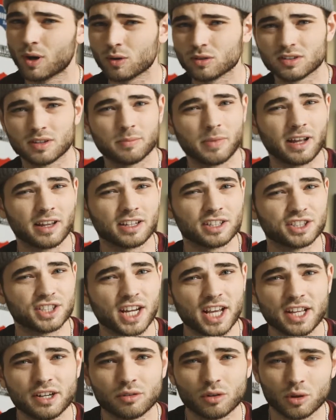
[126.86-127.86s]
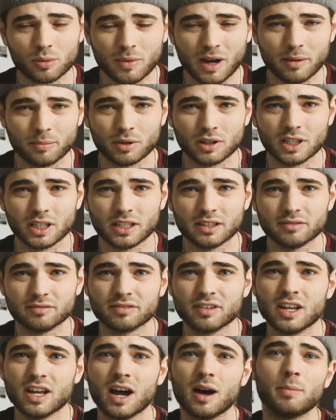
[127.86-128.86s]
posted by the Shade Room, I
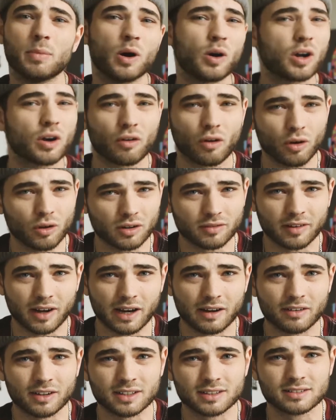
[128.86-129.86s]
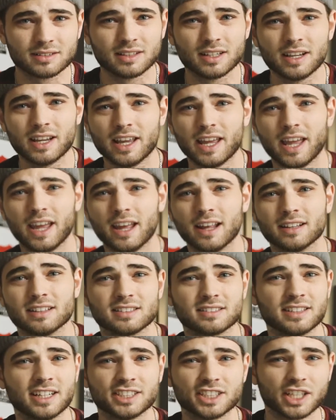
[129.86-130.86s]
believe, about coronavirus and
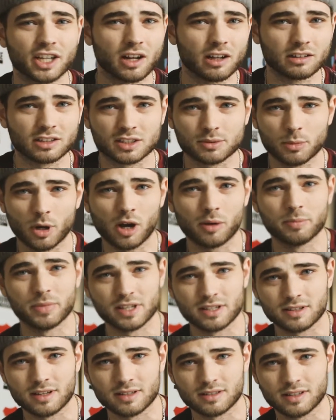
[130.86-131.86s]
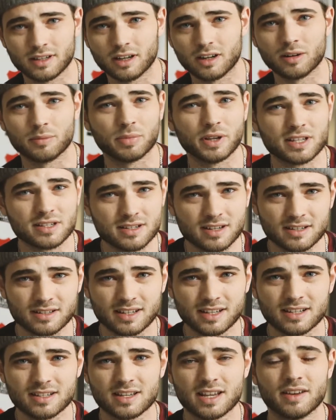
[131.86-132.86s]
snitching on small
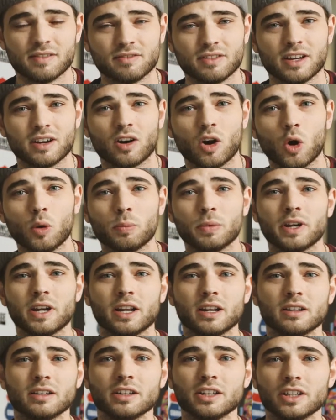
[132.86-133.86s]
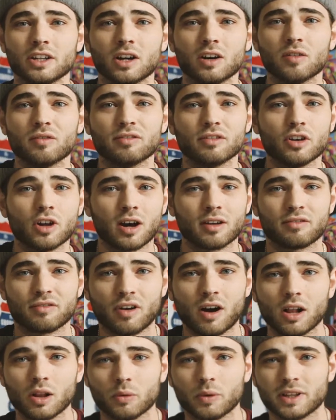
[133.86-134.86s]
businesses if they're open and, not
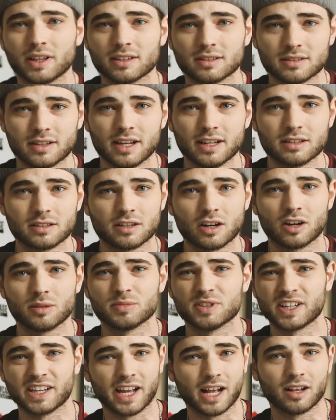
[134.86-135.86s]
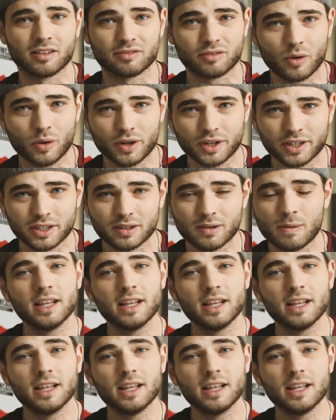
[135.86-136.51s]
following the state's terms in California.